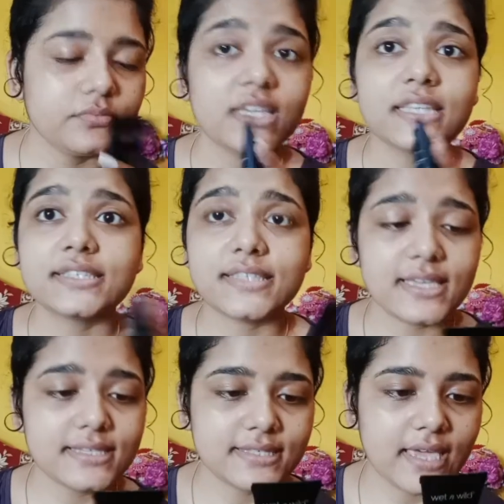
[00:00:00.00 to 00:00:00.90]
It
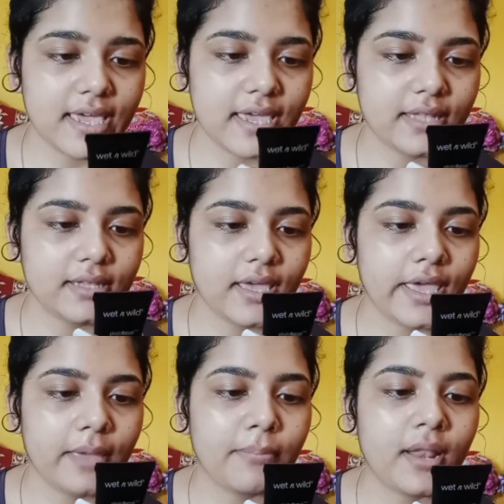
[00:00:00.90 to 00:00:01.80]
says that
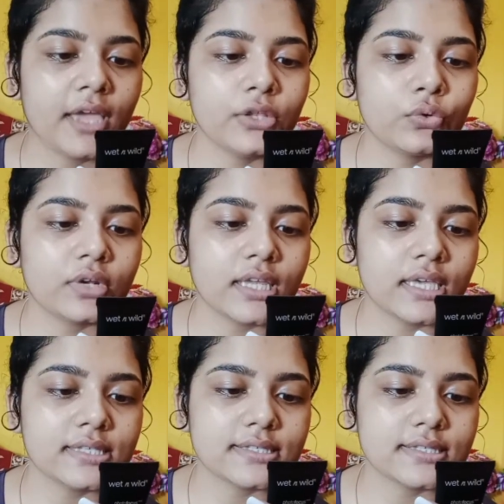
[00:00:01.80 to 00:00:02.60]
apply to clean